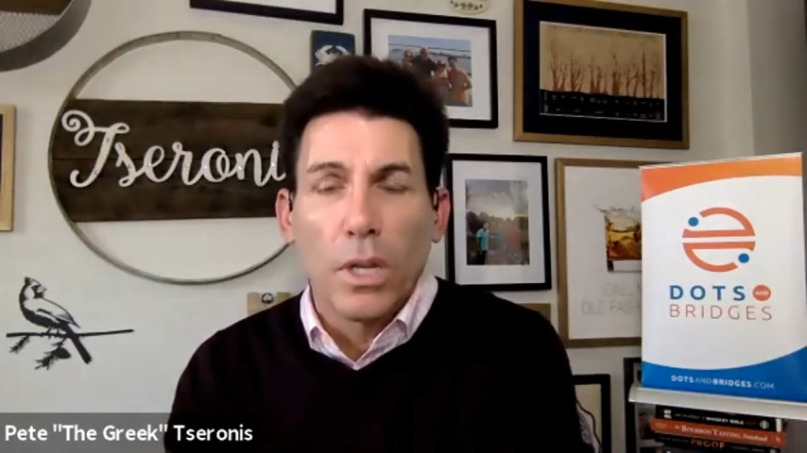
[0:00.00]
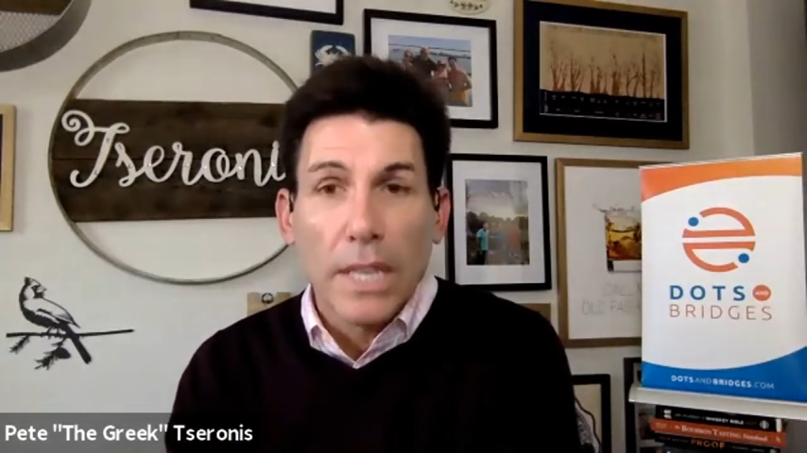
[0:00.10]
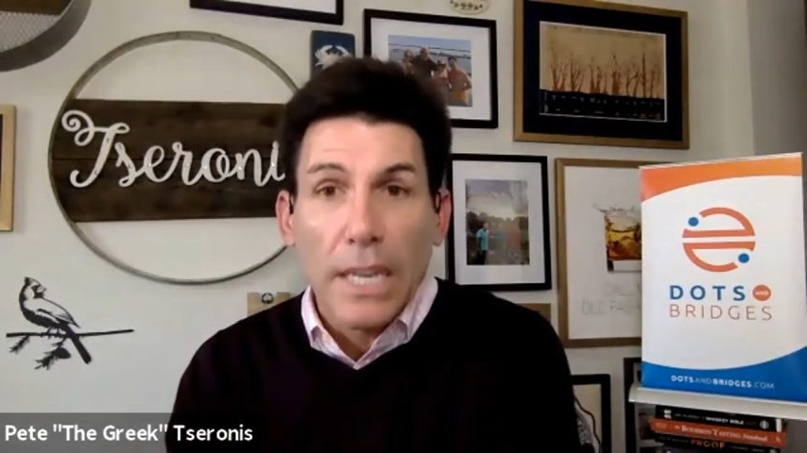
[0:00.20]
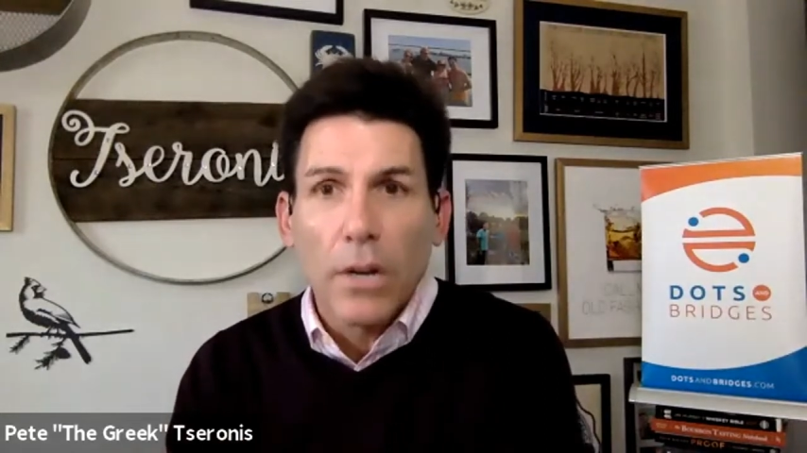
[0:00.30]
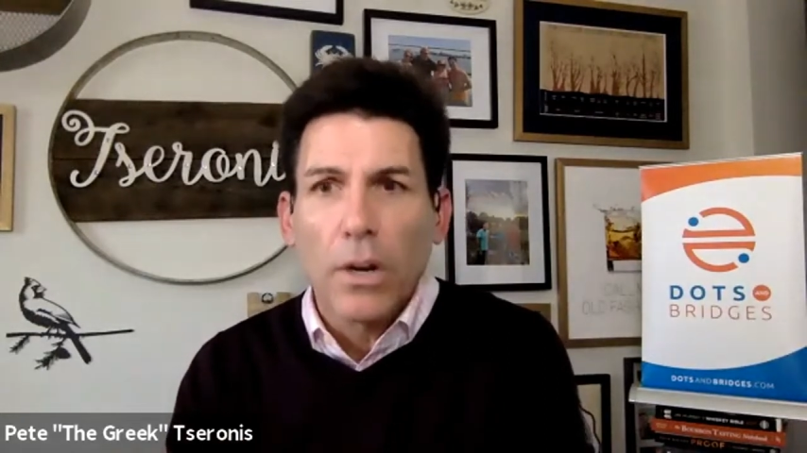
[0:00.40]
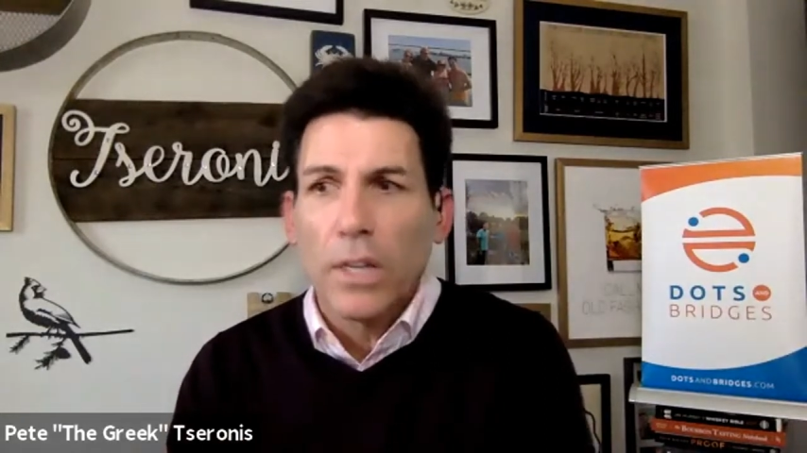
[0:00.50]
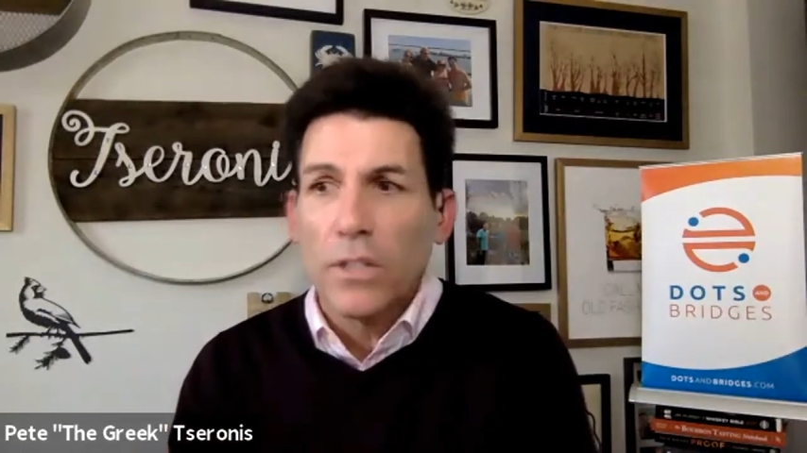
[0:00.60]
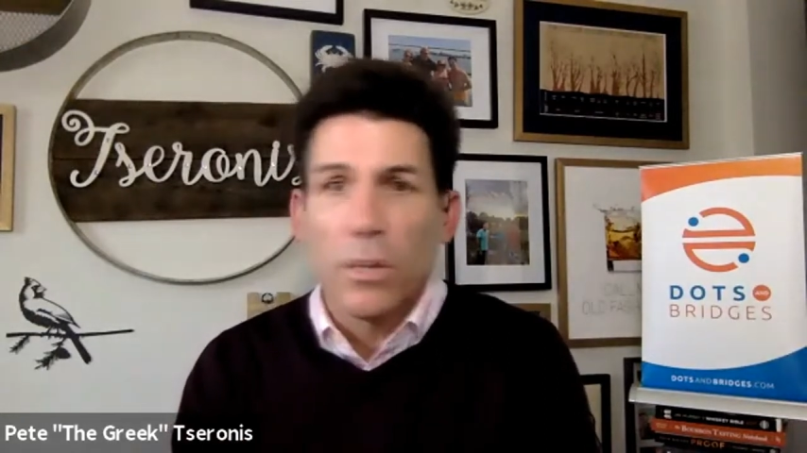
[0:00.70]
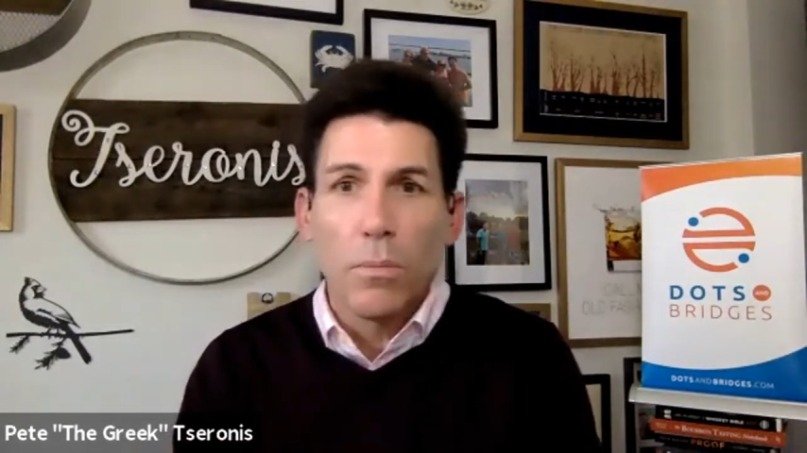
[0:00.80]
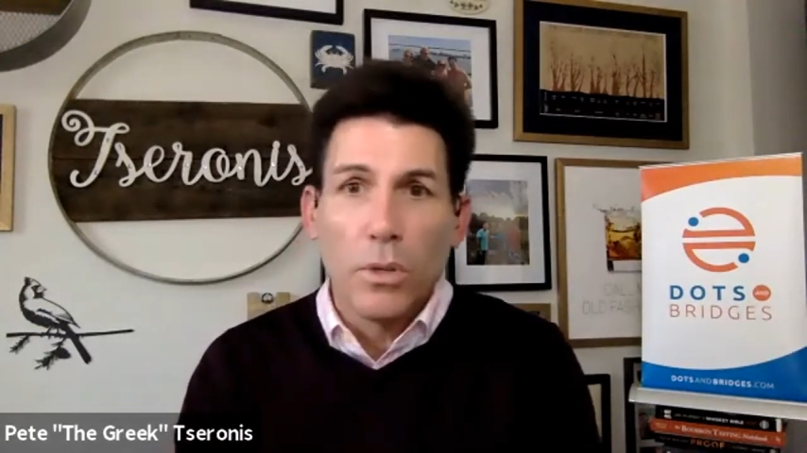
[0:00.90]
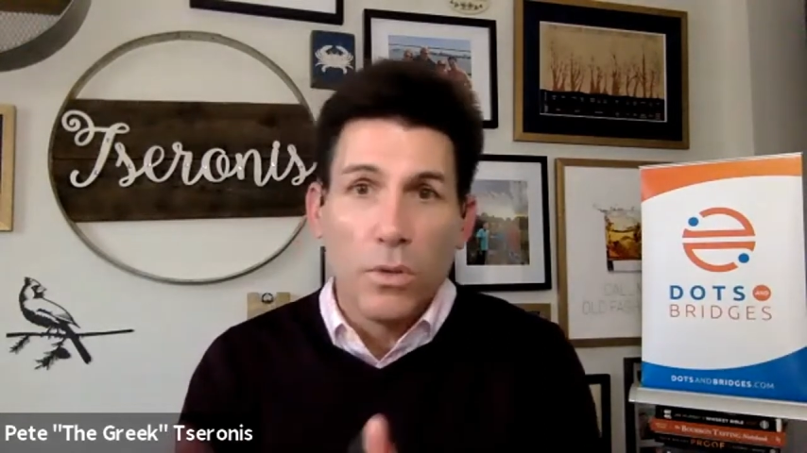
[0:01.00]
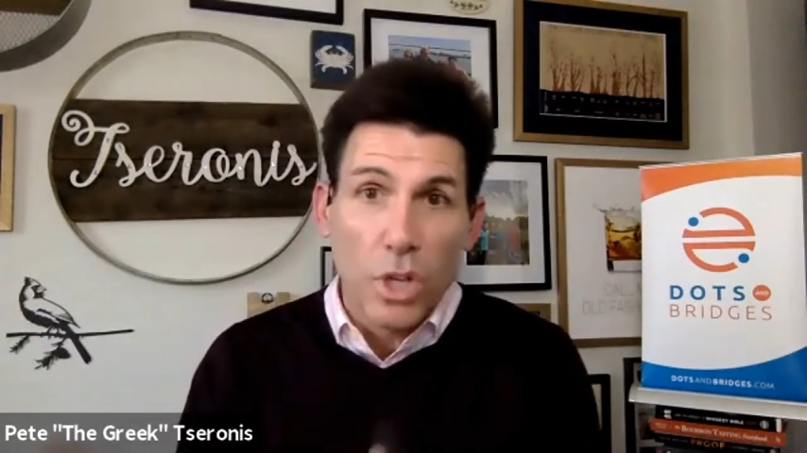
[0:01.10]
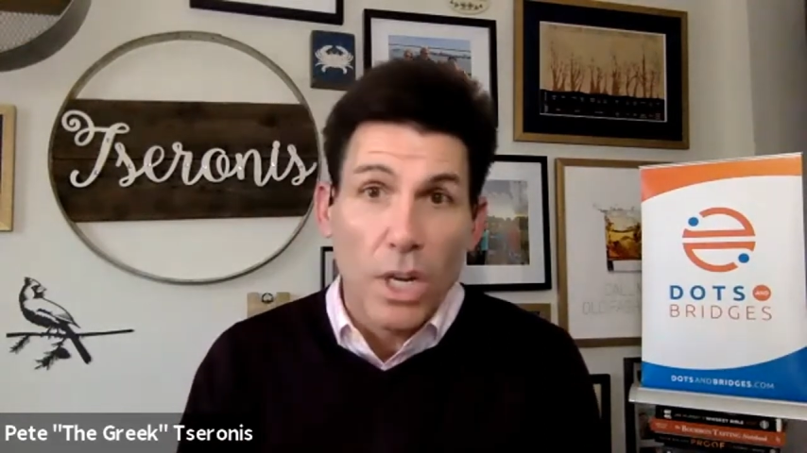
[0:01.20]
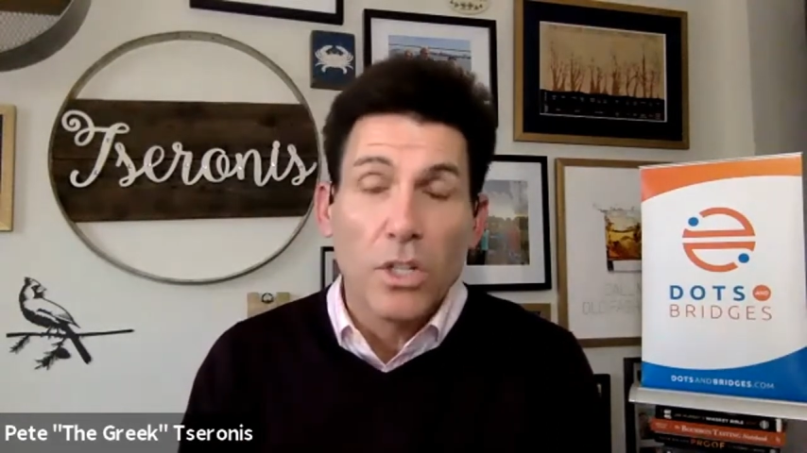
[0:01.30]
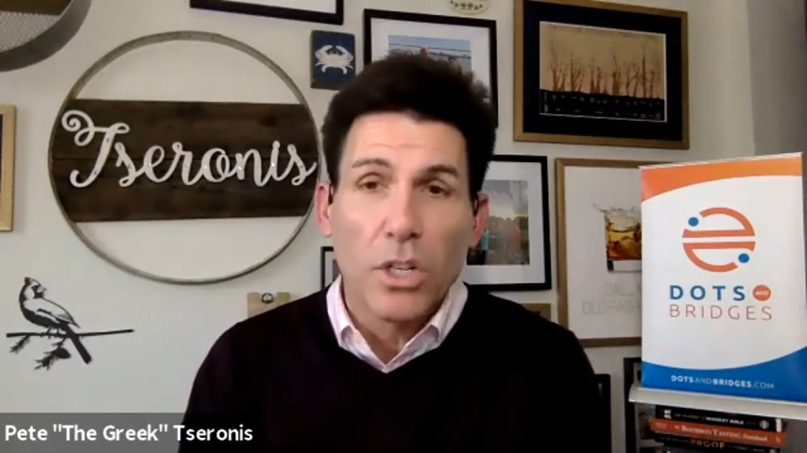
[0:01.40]
leader and someone who's
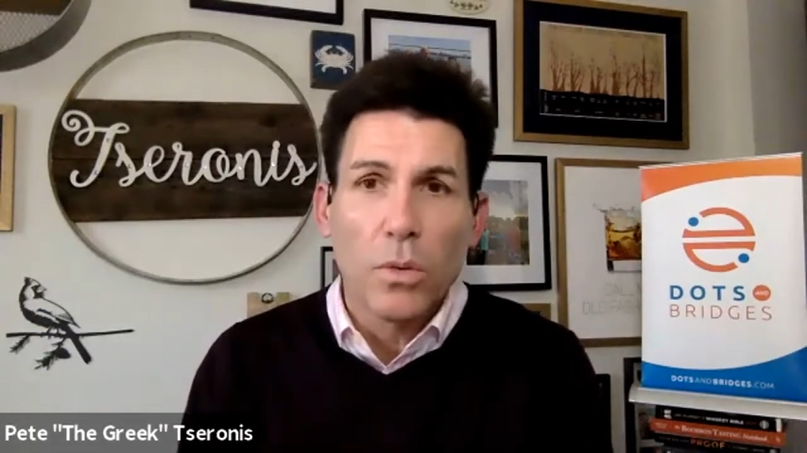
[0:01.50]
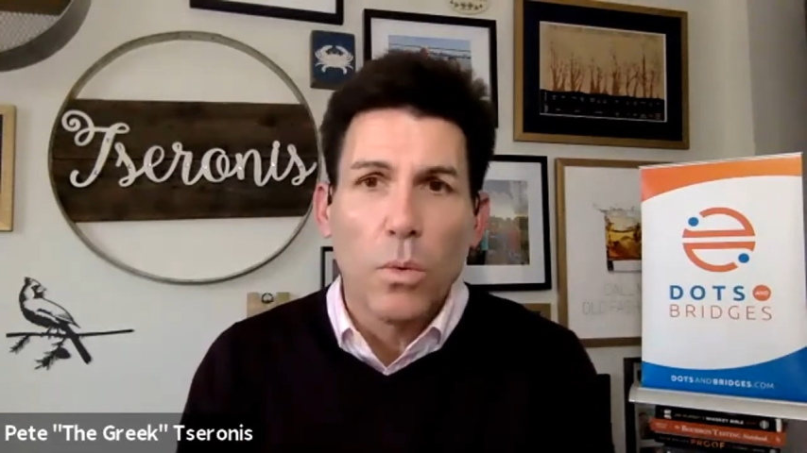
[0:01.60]
changing